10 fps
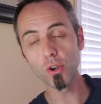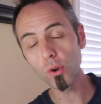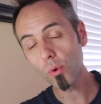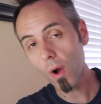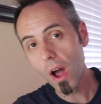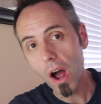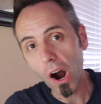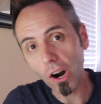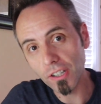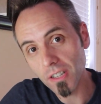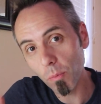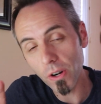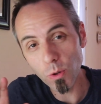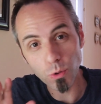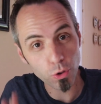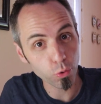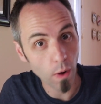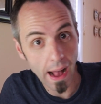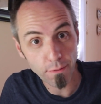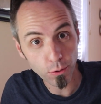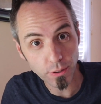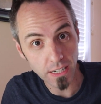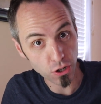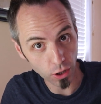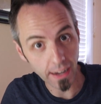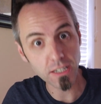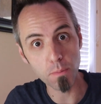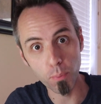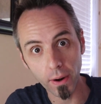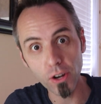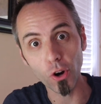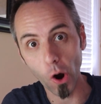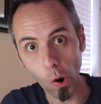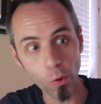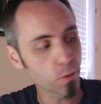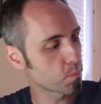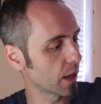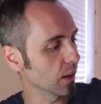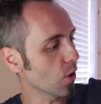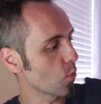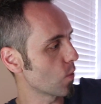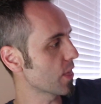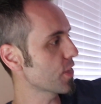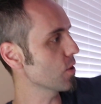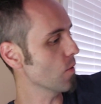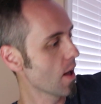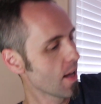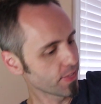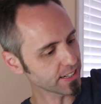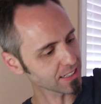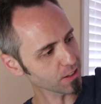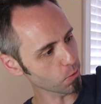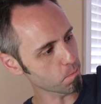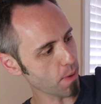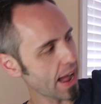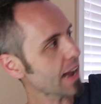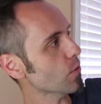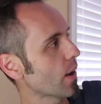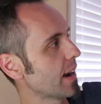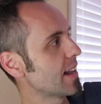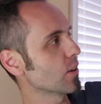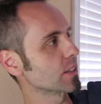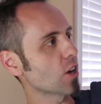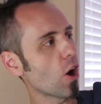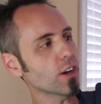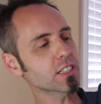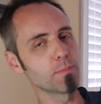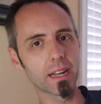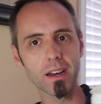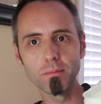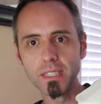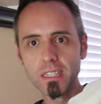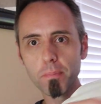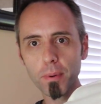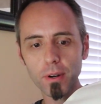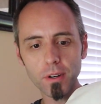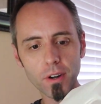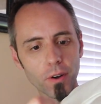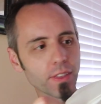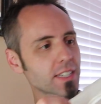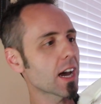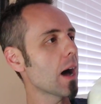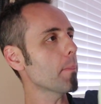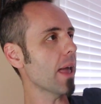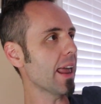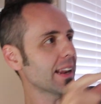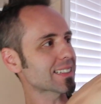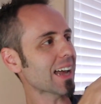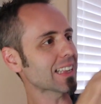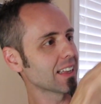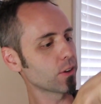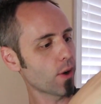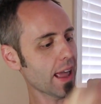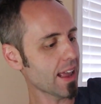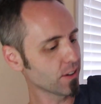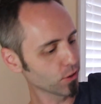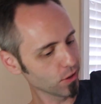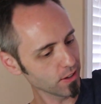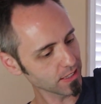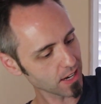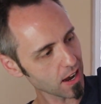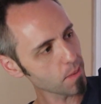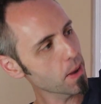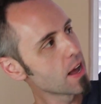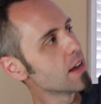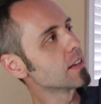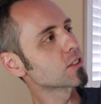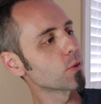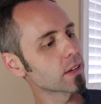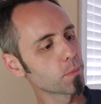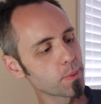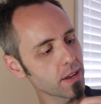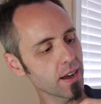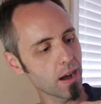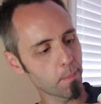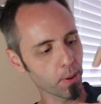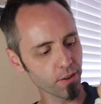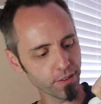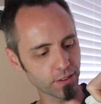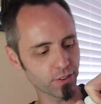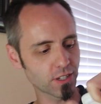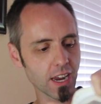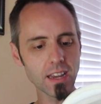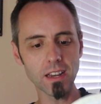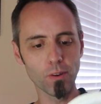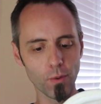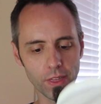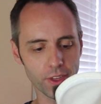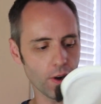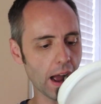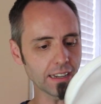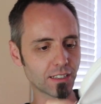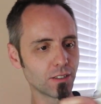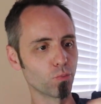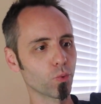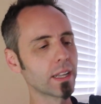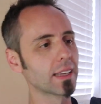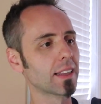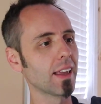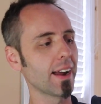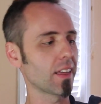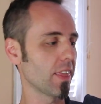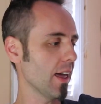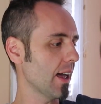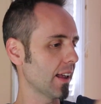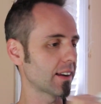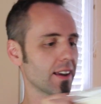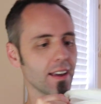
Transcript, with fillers: you are someone who travels and you like to bring your own pillow with you, this little bag right here is awesome. It comes zippered on the top, and it's got the little handle on top, so it'll be uh, perfect for taking with you. I really like that.